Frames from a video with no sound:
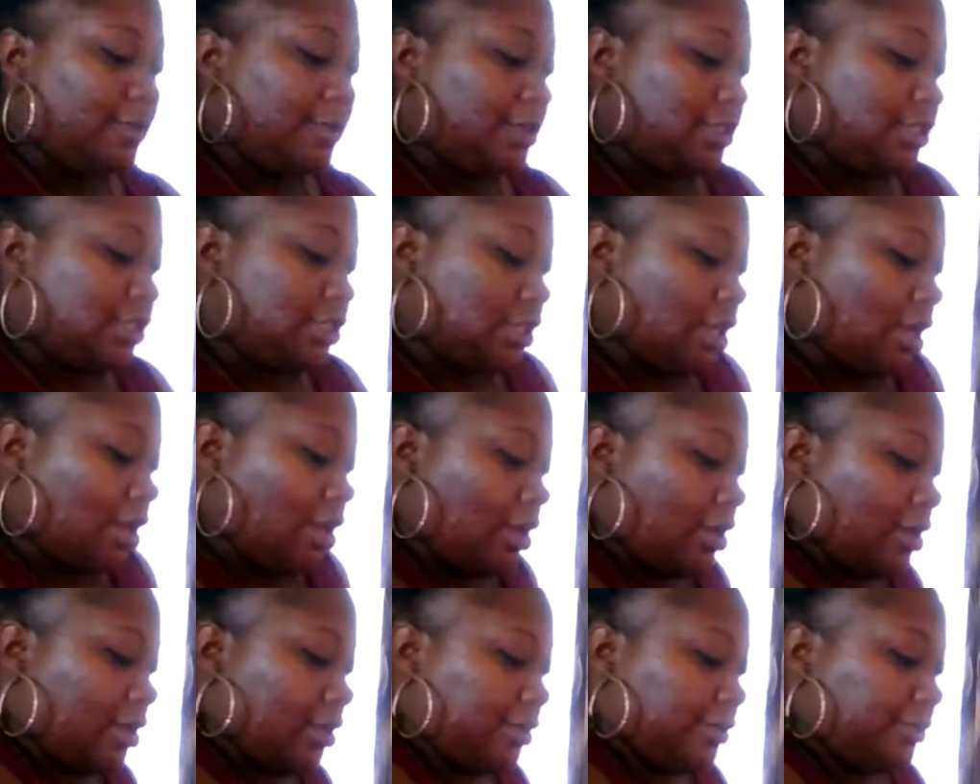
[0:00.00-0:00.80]
be
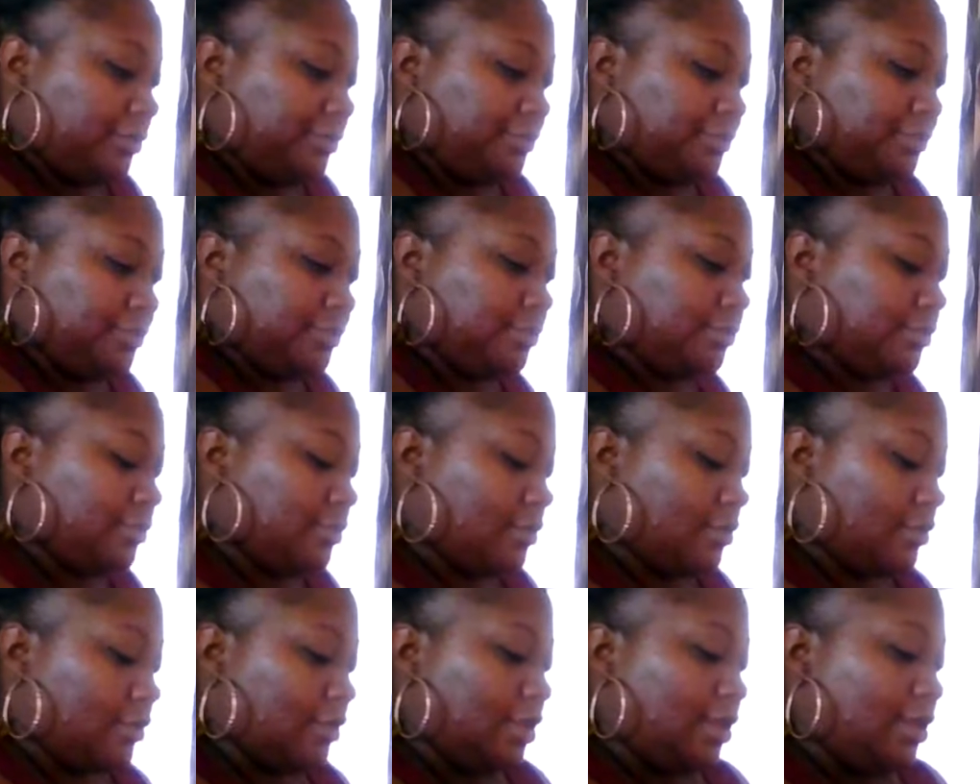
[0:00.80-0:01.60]
Sean.
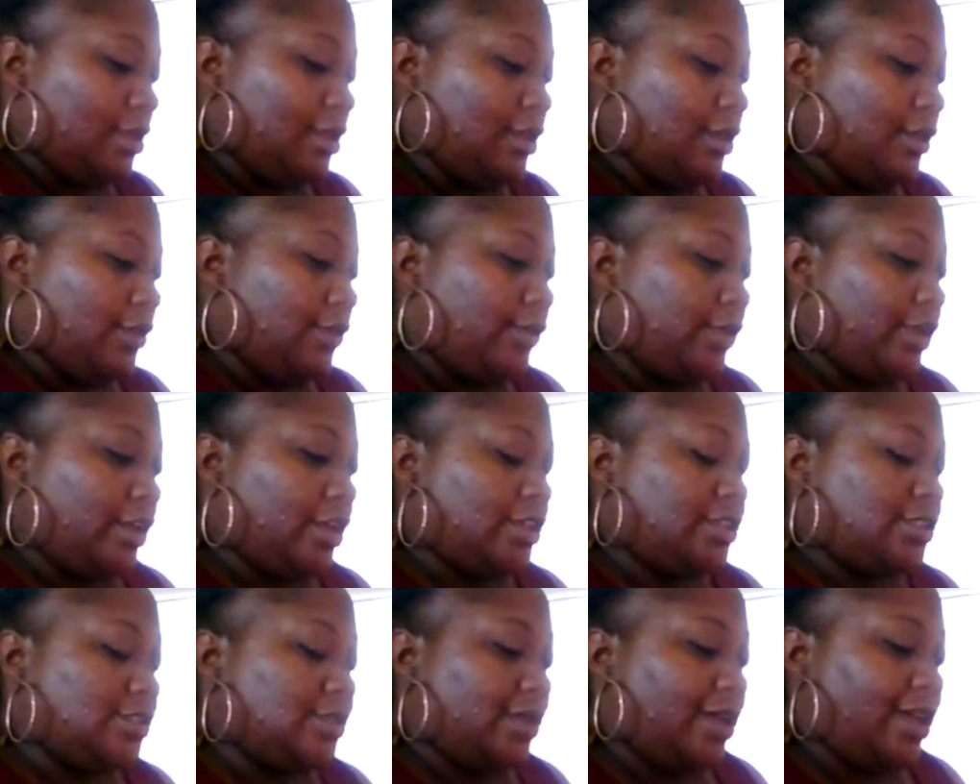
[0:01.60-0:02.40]
We
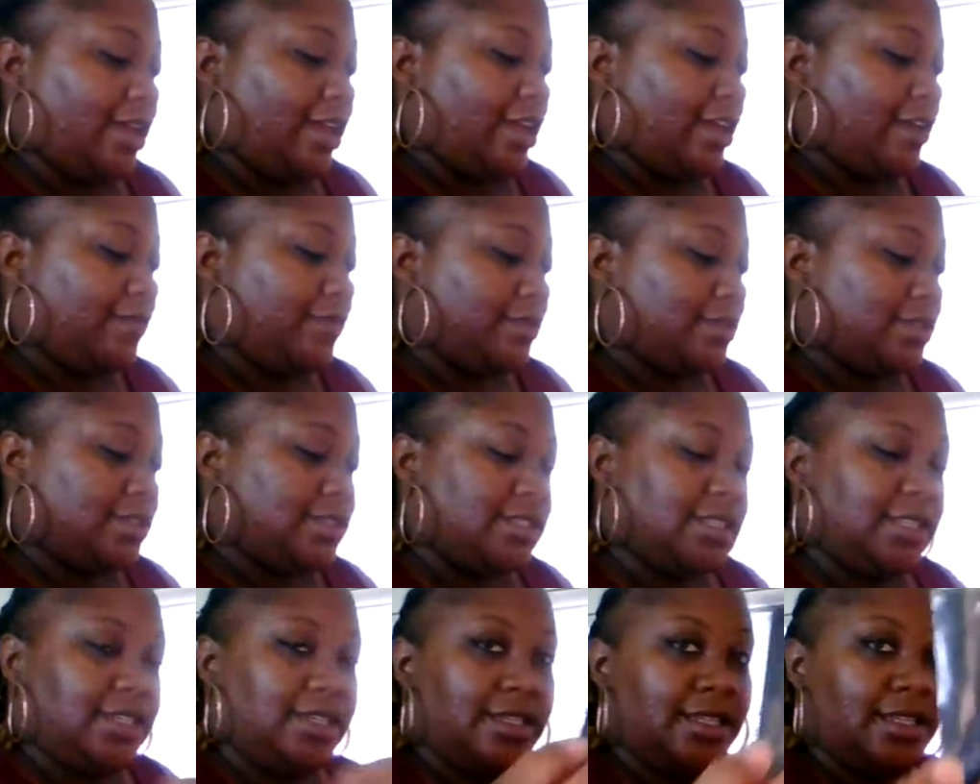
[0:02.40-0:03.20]
also have
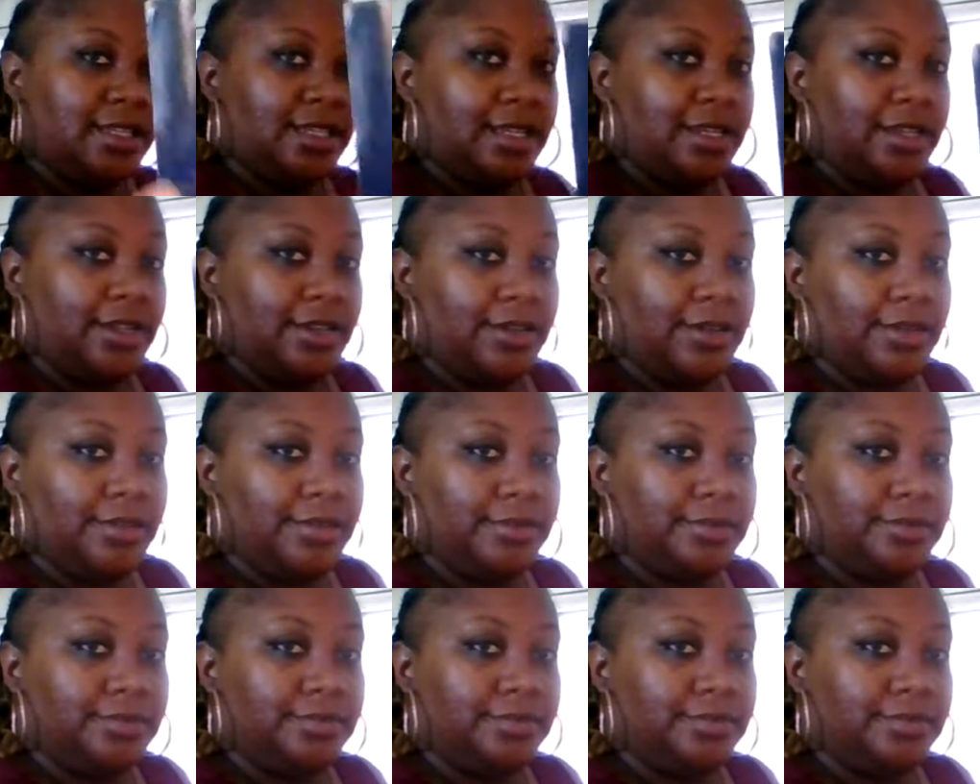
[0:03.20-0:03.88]
ascending here